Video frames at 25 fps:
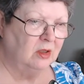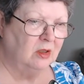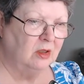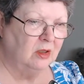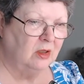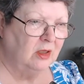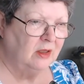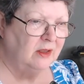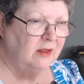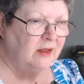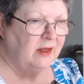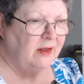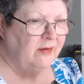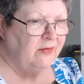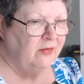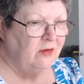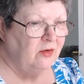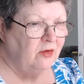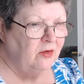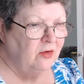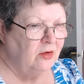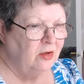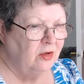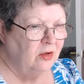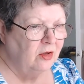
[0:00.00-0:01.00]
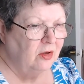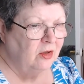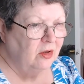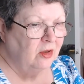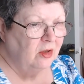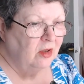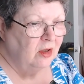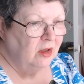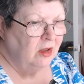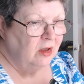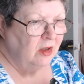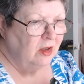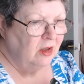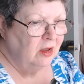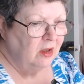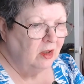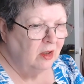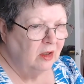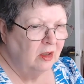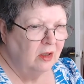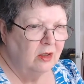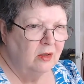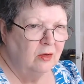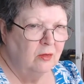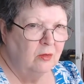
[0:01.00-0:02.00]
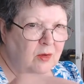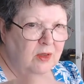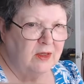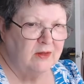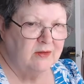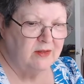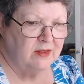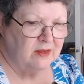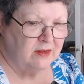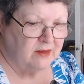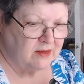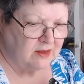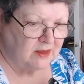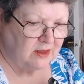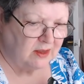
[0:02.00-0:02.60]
another, who was it?